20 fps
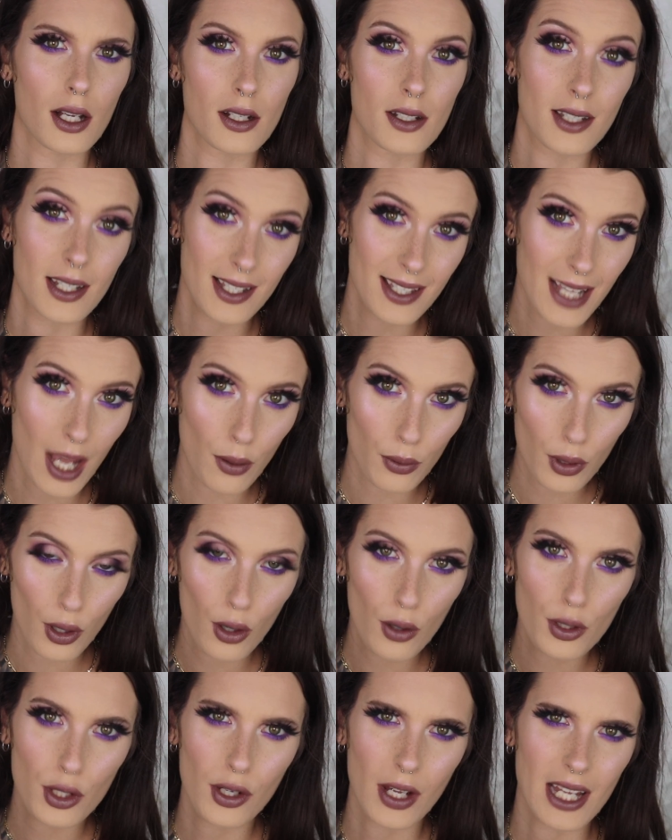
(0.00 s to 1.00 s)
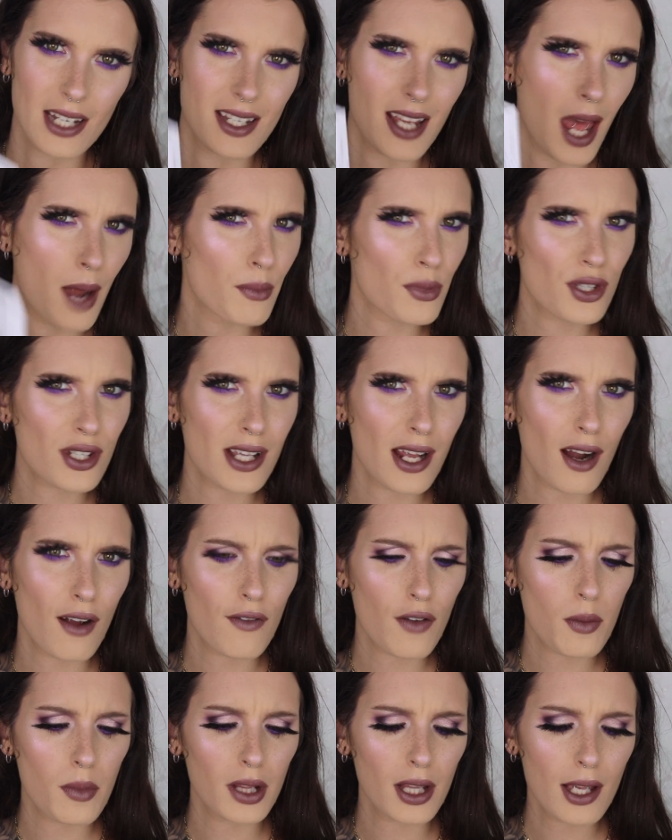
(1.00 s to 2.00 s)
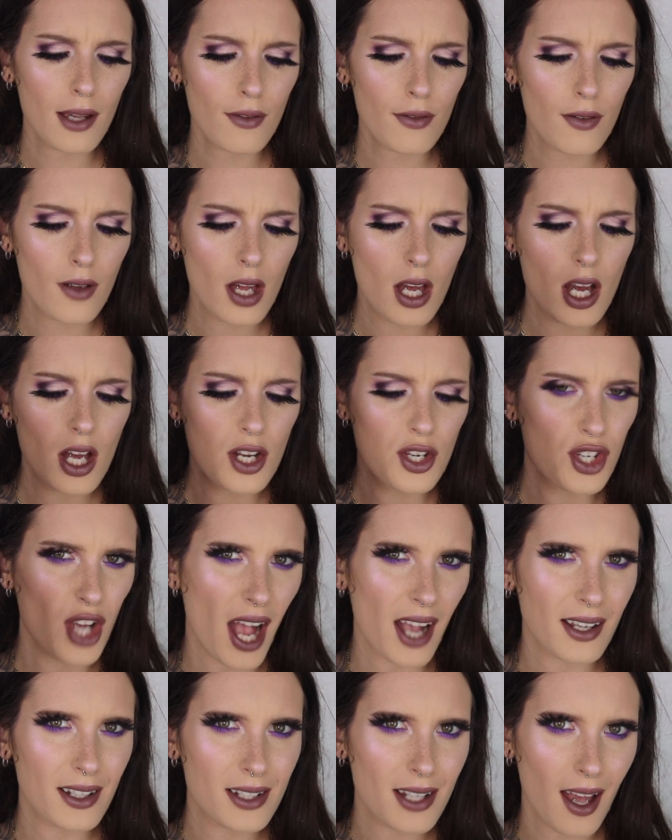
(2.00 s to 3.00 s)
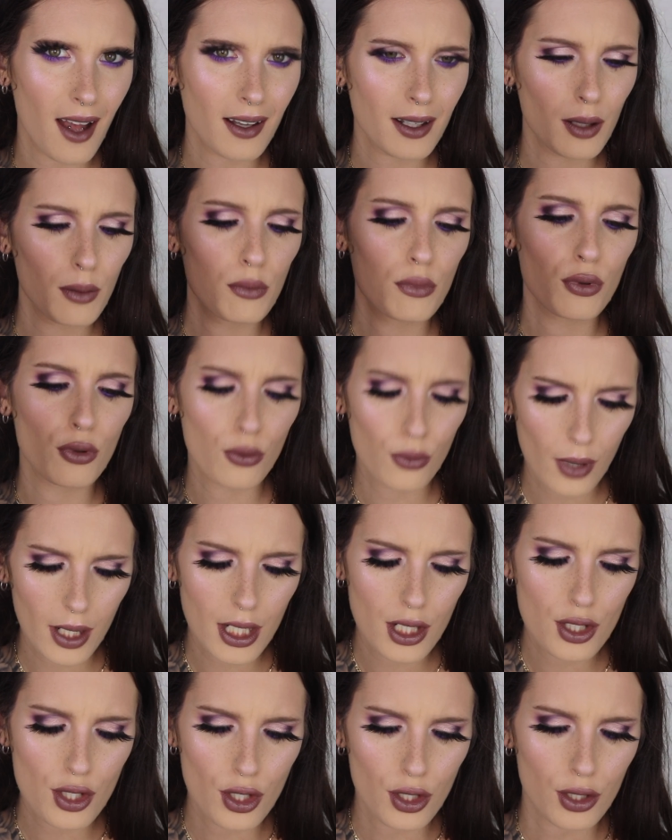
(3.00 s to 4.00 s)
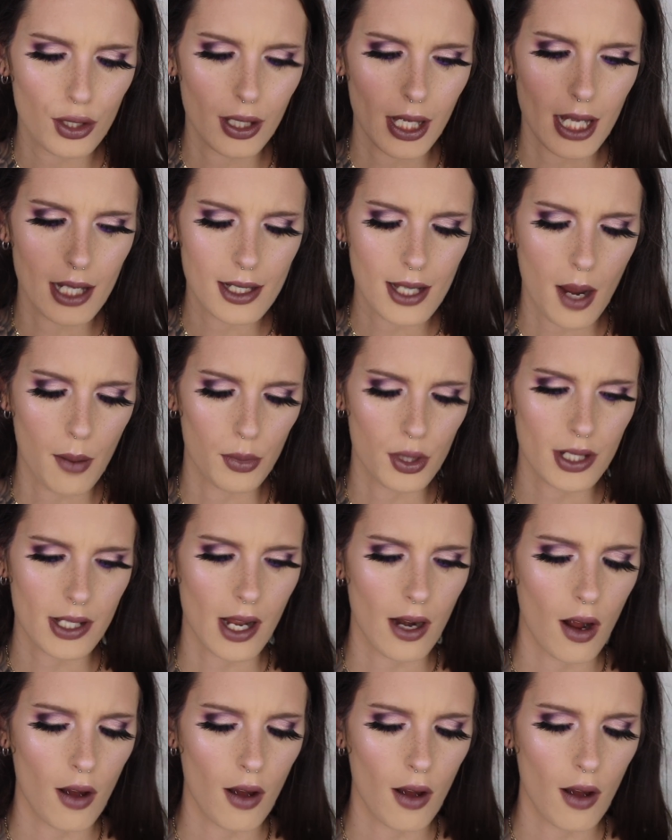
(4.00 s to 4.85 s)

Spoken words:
discount code you get 10% off, I believe. Jack Attack, pretty sure you get 10%